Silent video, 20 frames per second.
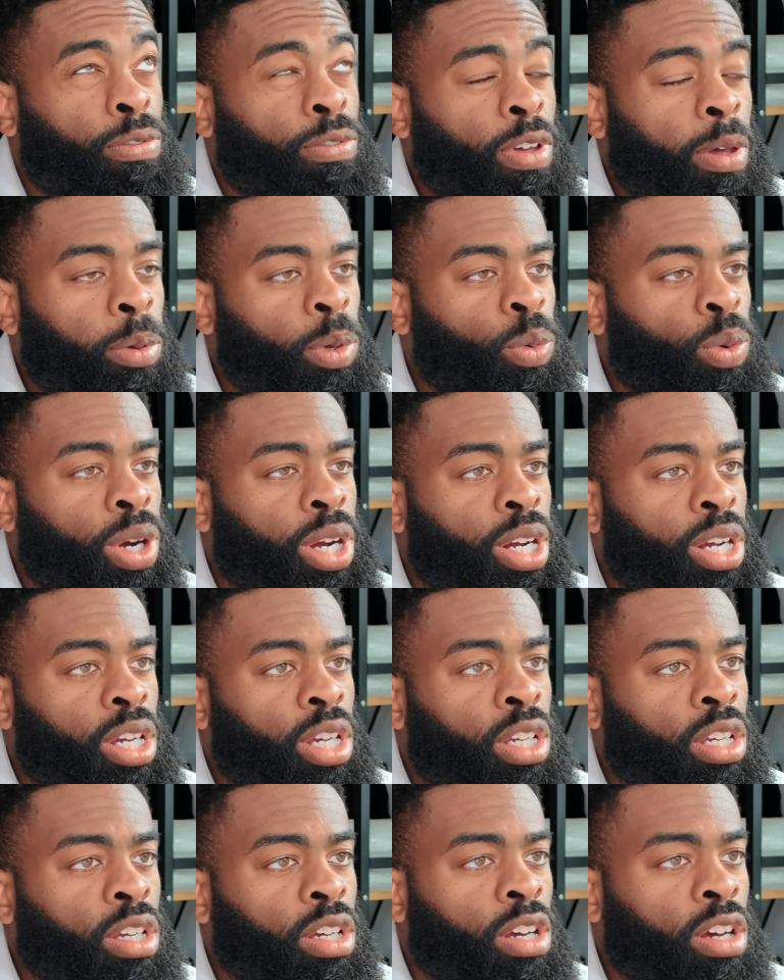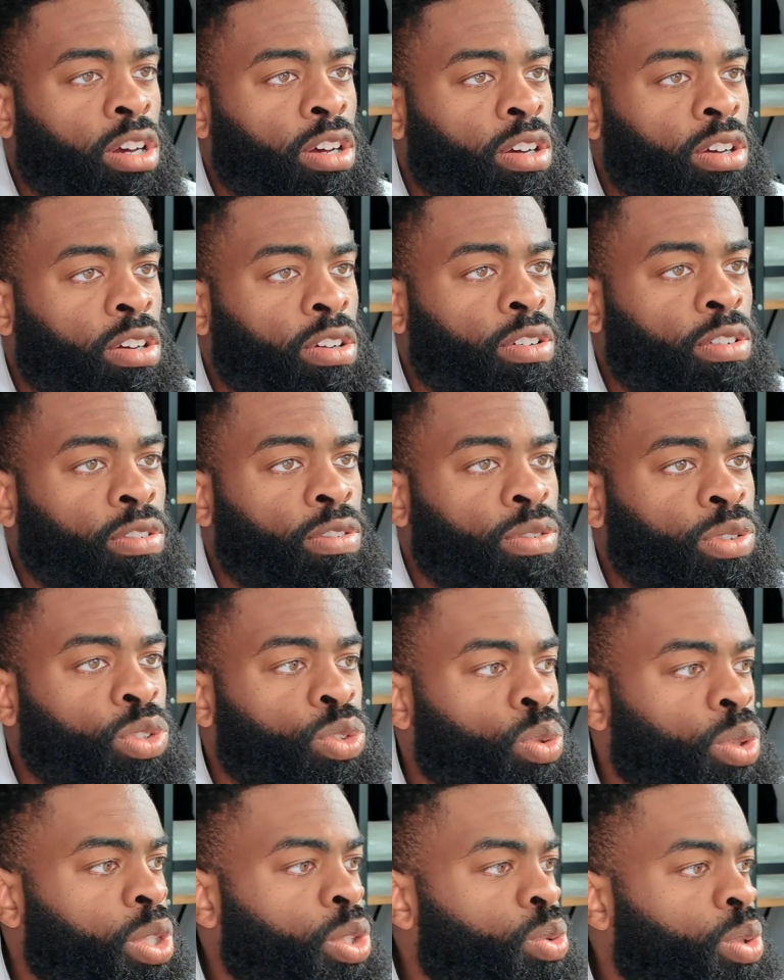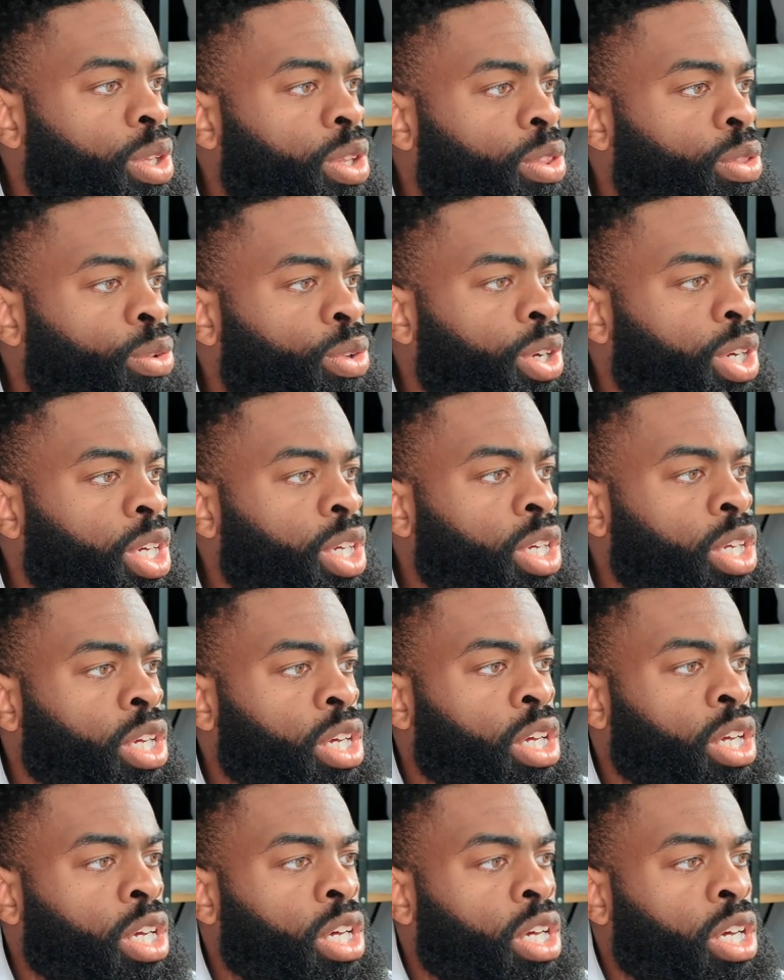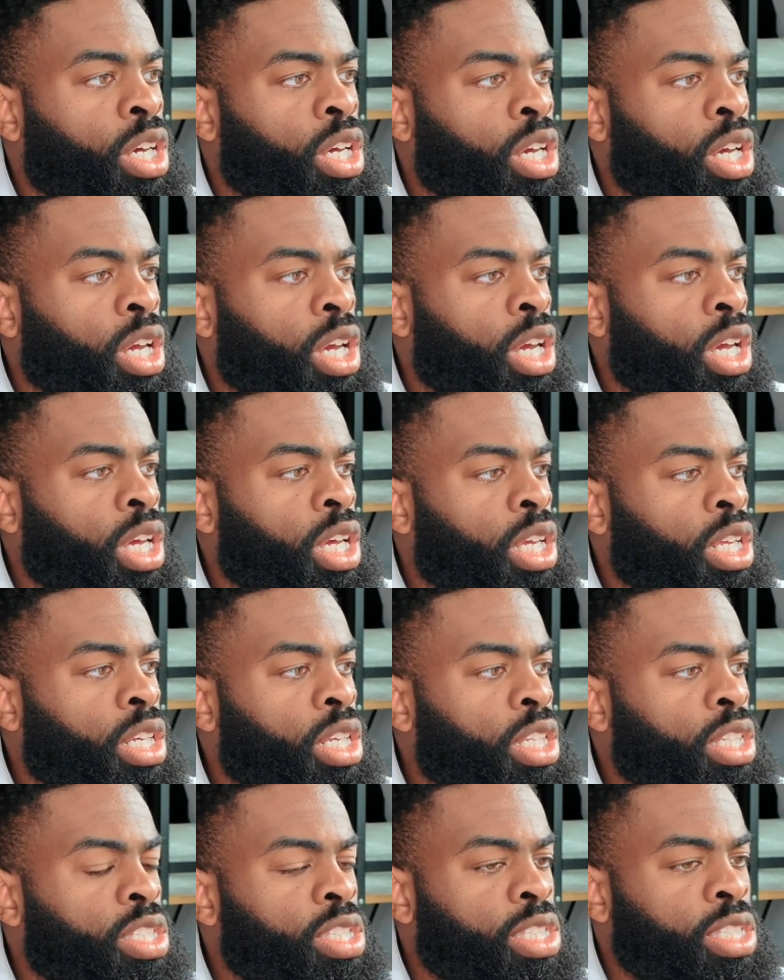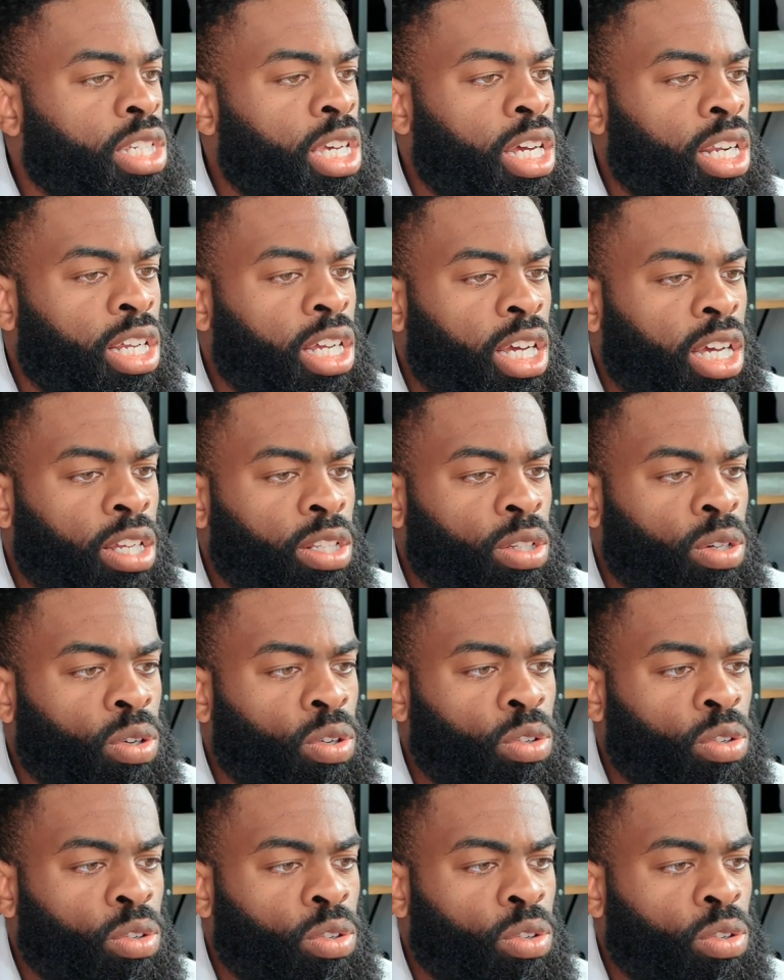February of 2023, and this is kind of how the